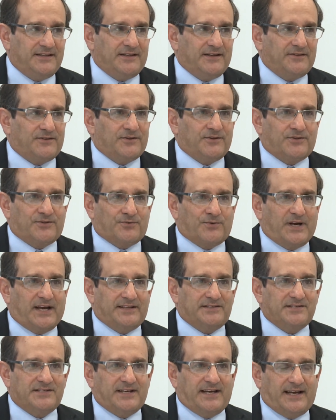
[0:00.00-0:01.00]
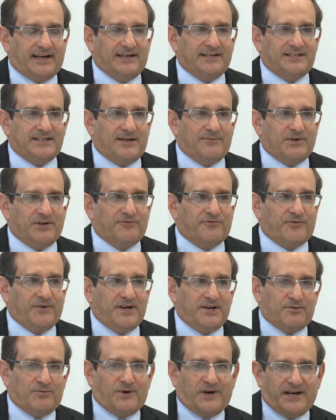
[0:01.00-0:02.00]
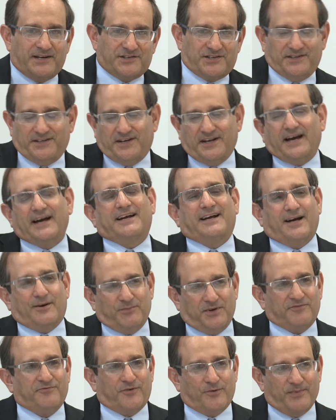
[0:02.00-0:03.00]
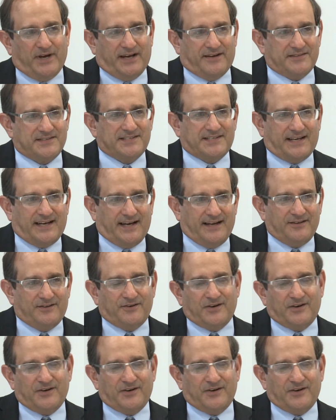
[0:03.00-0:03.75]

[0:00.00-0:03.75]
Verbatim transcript: that the threats to academic freedom are actually not coming from outside.